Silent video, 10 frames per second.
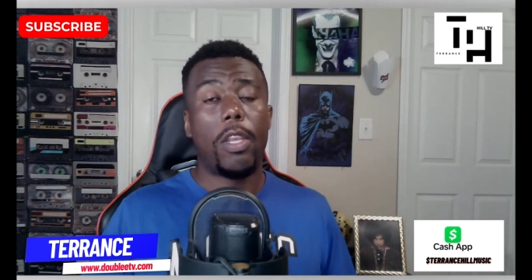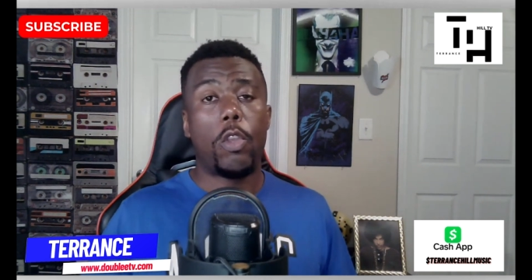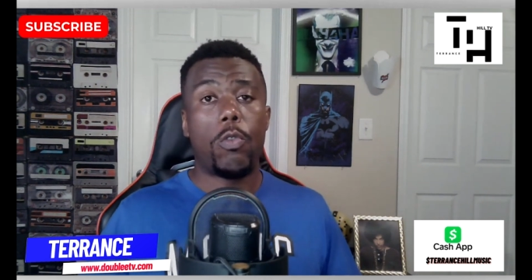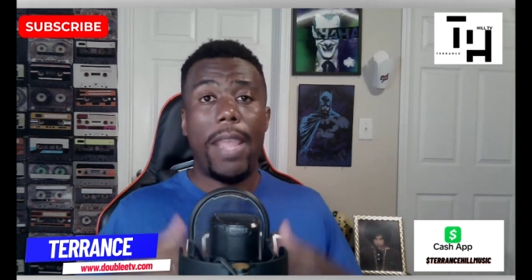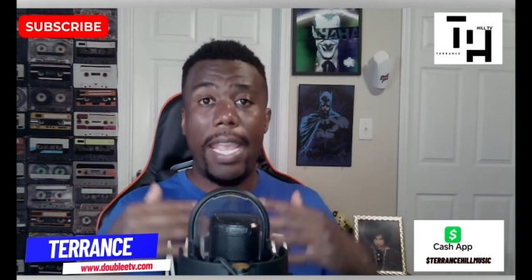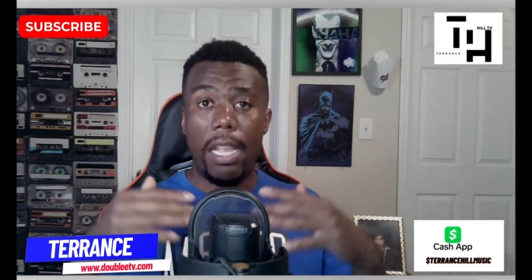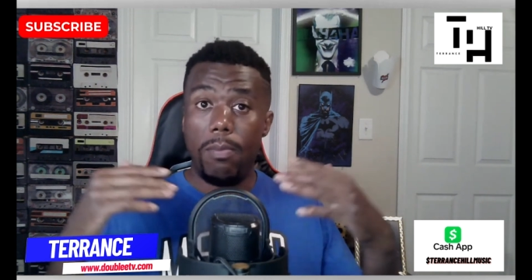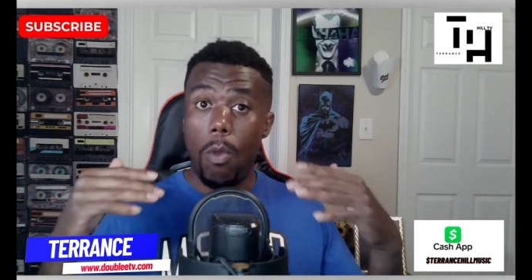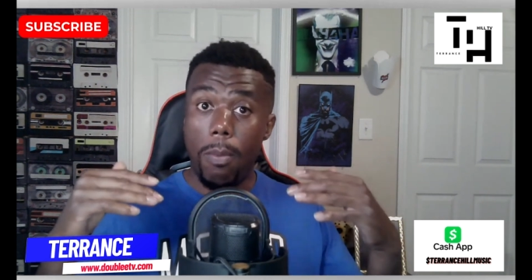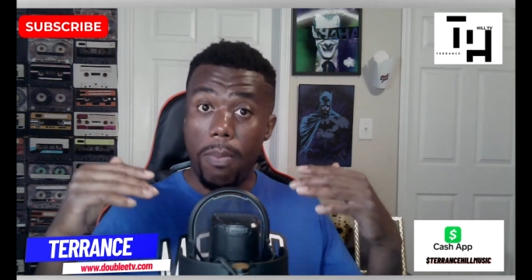create a
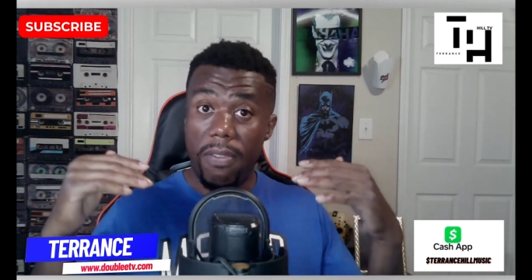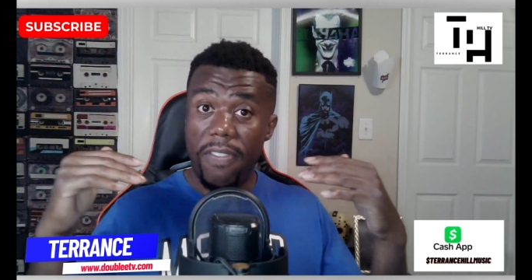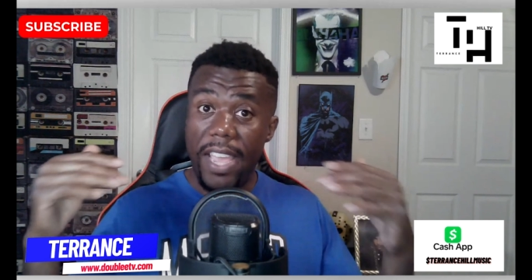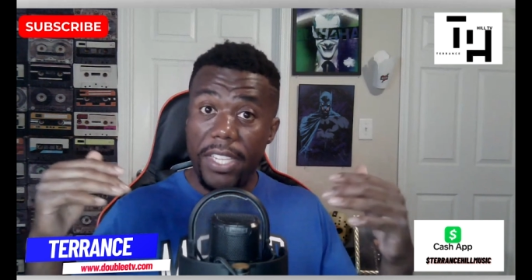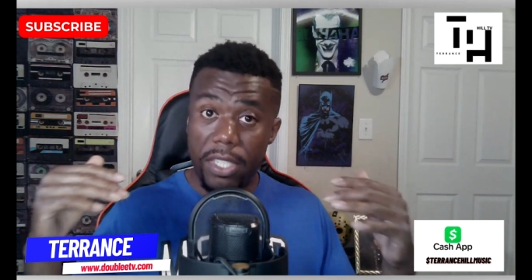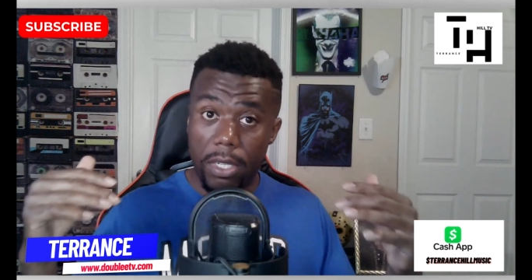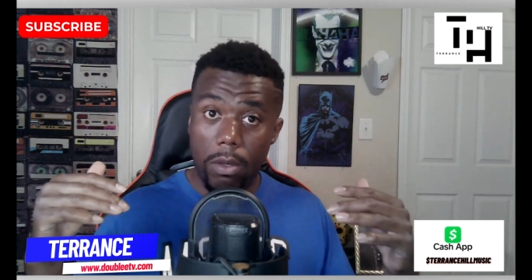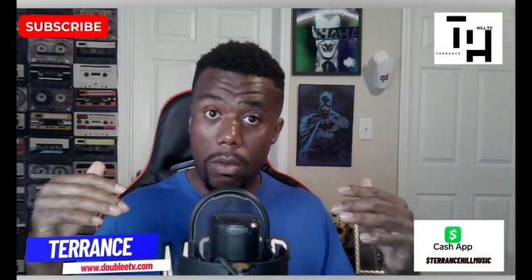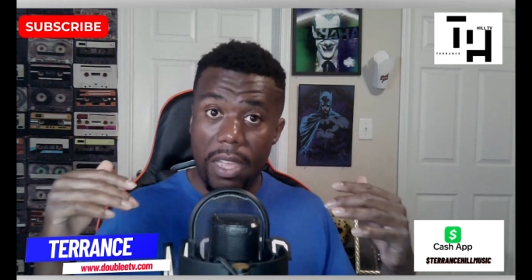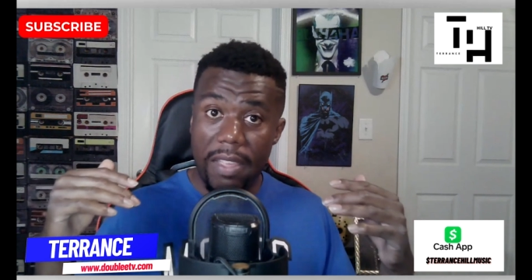more
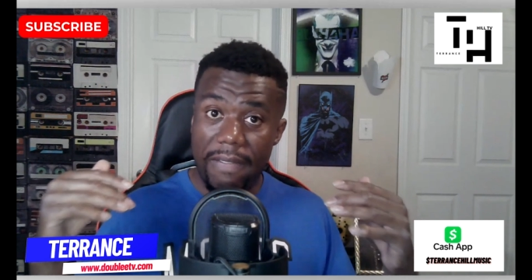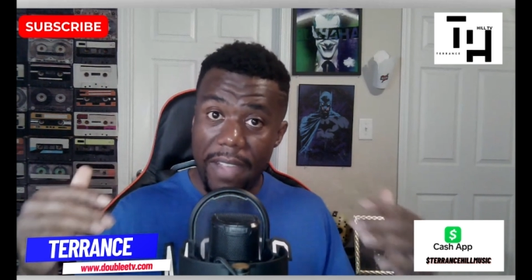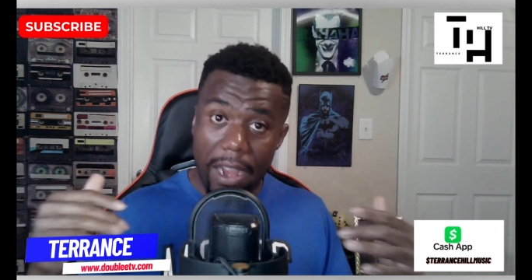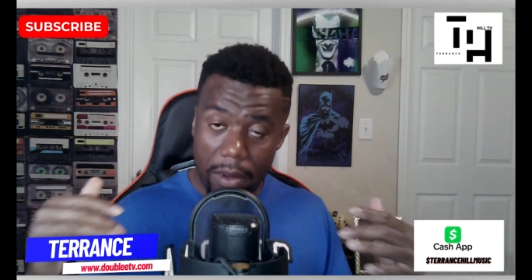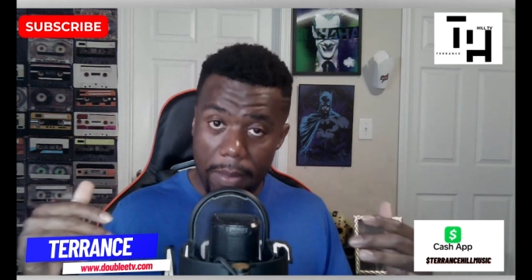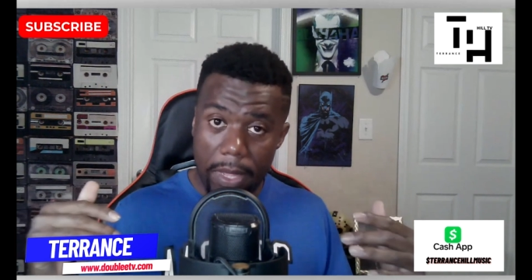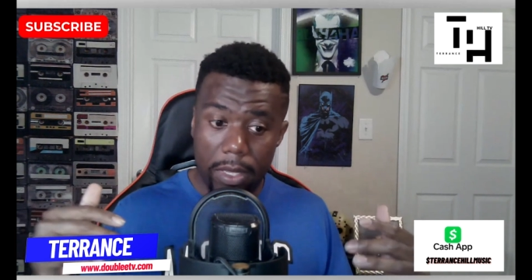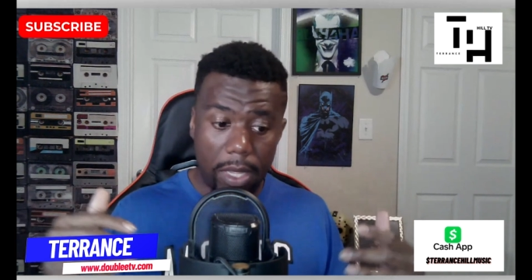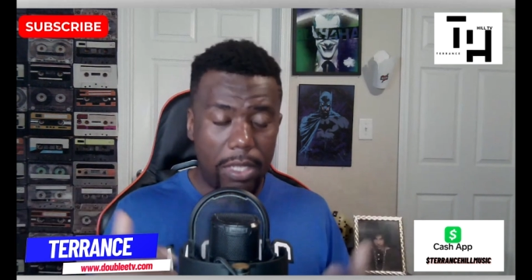professional environment.